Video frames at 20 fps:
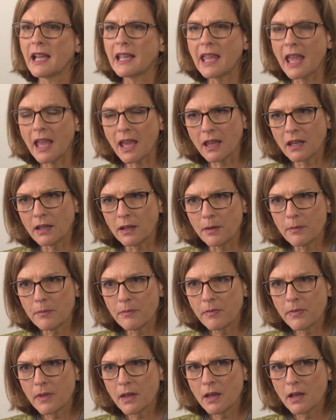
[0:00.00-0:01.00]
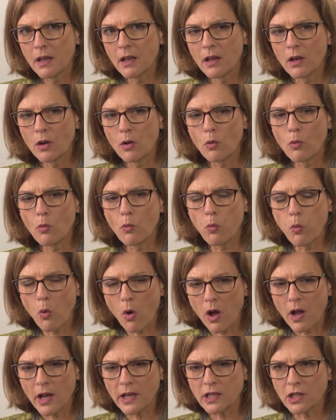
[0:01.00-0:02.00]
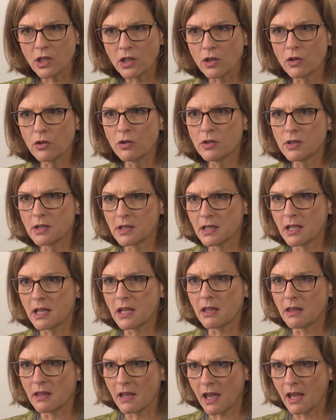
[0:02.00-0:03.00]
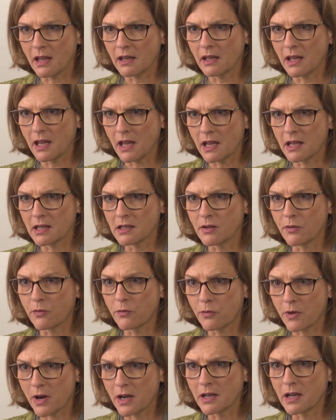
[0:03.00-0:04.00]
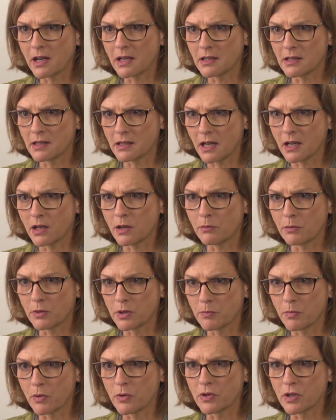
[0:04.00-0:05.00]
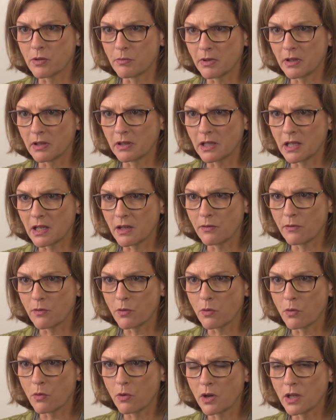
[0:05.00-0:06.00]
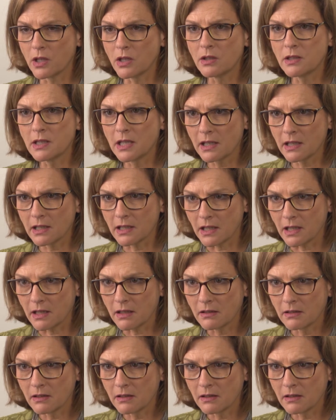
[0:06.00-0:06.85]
Again, why do you see that as a front and centre responsibility for a utility?